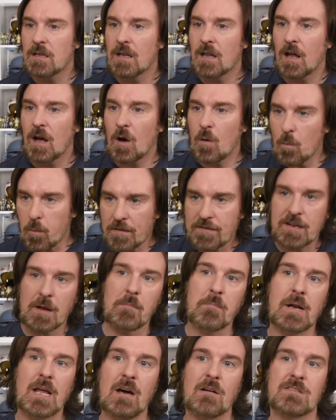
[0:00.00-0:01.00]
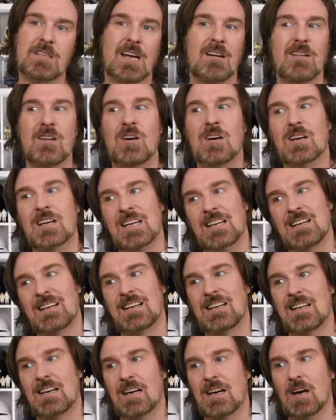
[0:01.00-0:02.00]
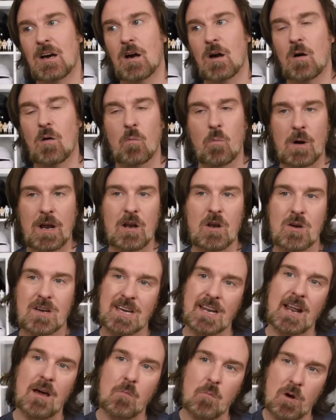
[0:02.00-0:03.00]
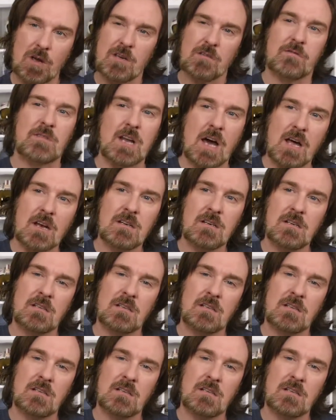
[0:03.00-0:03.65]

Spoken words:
with somebody else to go, look, we're looking at what you've done